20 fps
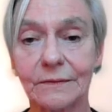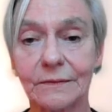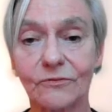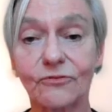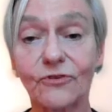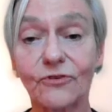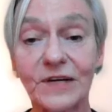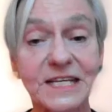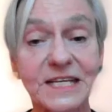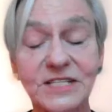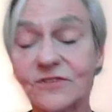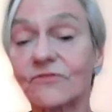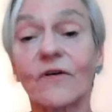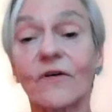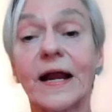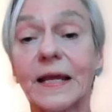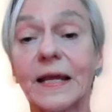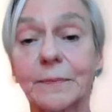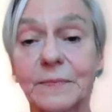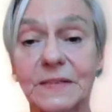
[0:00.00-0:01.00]

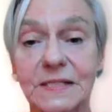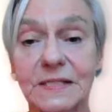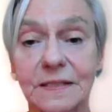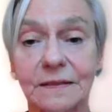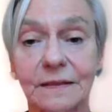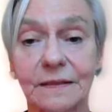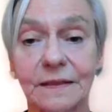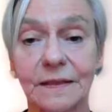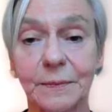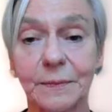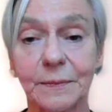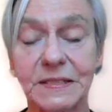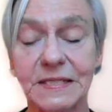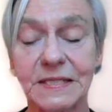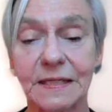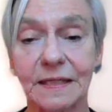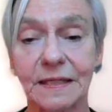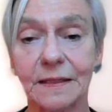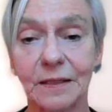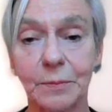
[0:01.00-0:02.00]
freeze-framed in a
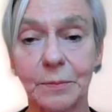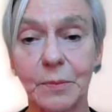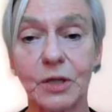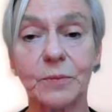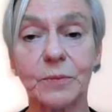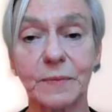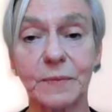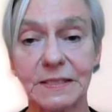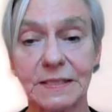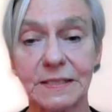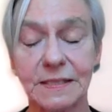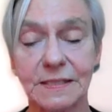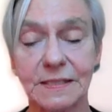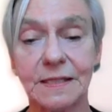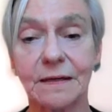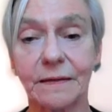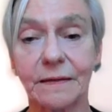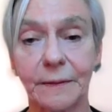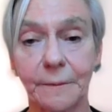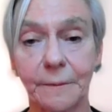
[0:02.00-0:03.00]
particular moment in
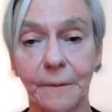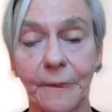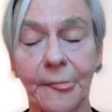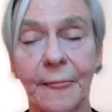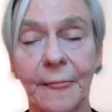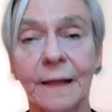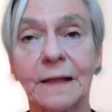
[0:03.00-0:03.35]
time.